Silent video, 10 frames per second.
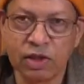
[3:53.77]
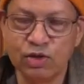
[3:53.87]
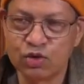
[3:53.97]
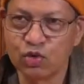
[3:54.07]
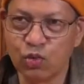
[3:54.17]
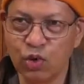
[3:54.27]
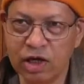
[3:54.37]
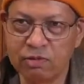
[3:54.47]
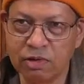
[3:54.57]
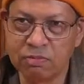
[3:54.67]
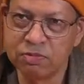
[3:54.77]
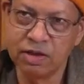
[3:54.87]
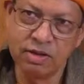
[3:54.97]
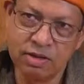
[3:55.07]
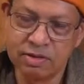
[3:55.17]
we used to wake him up
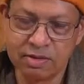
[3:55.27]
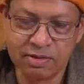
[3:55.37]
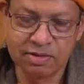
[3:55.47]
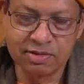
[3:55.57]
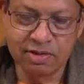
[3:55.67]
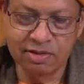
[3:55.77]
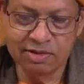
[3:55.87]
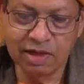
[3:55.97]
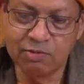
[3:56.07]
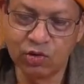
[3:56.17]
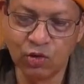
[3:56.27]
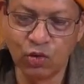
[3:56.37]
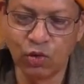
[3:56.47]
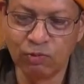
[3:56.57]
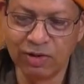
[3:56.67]
and time to go
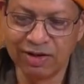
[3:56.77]
home.